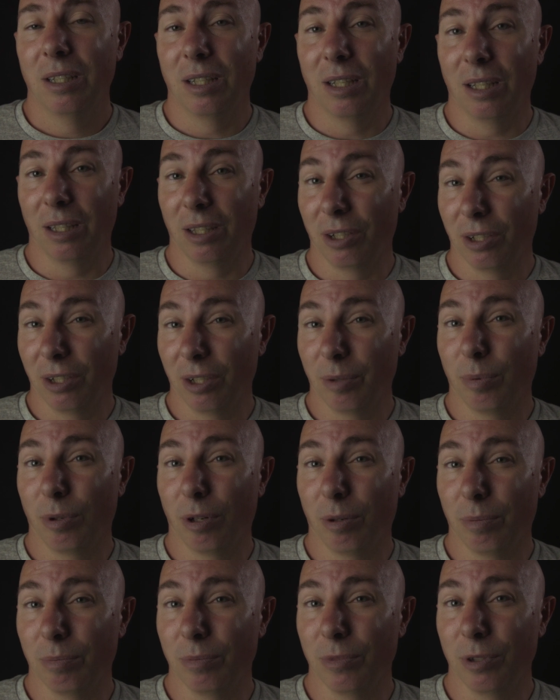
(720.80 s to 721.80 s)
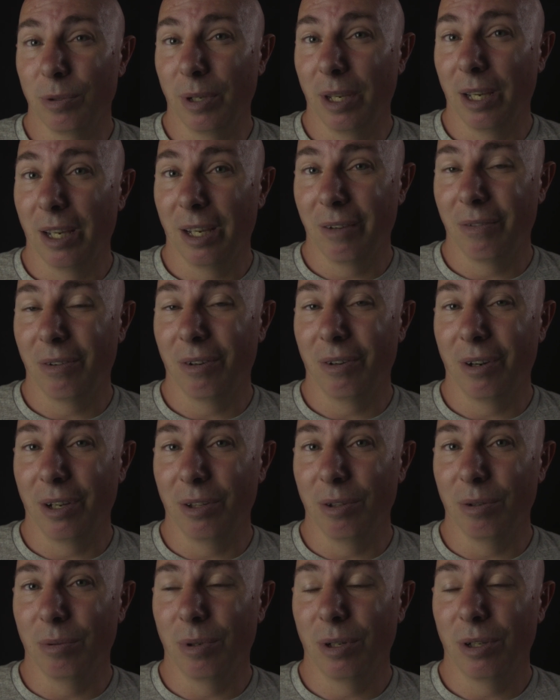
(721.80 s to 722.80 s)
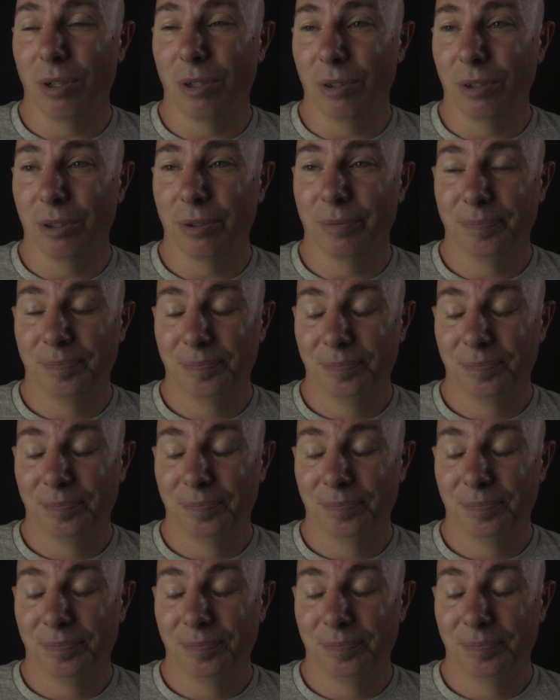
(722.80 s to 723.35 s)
a lot of the problems we have around the world.